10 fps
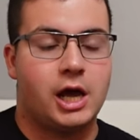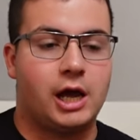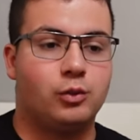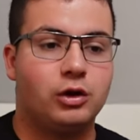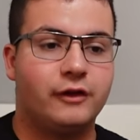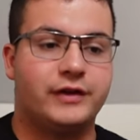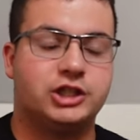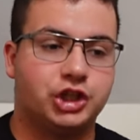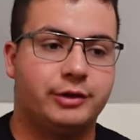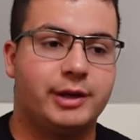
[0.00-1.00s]
I will
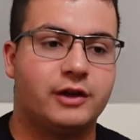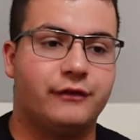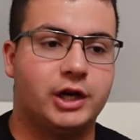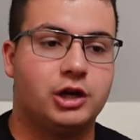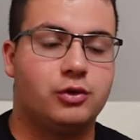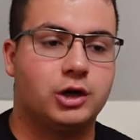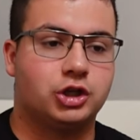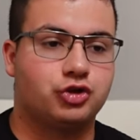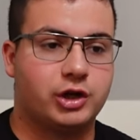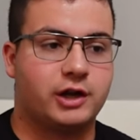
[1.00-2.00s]
eventually make a video on
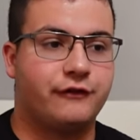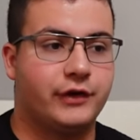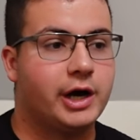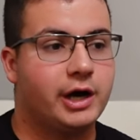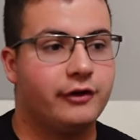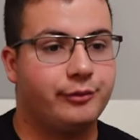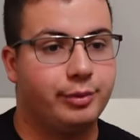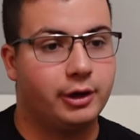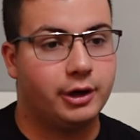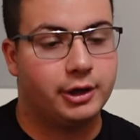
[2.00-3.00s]
Shrek 5,
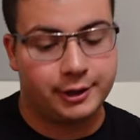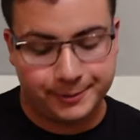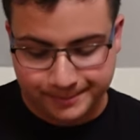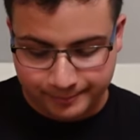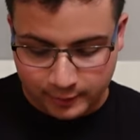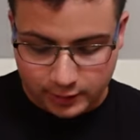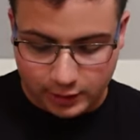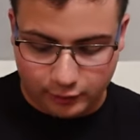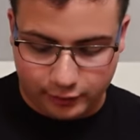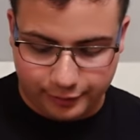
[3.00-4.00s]
but
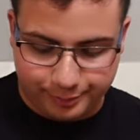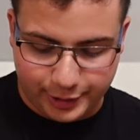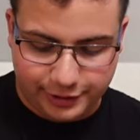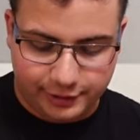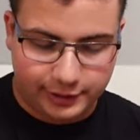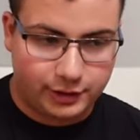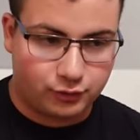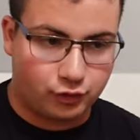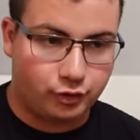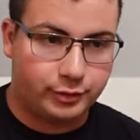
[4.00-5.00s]
it was basically a
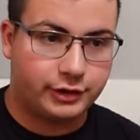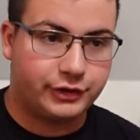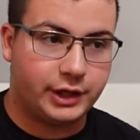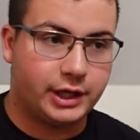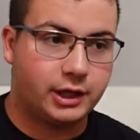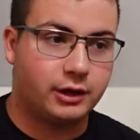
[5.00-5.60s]
rumored thing.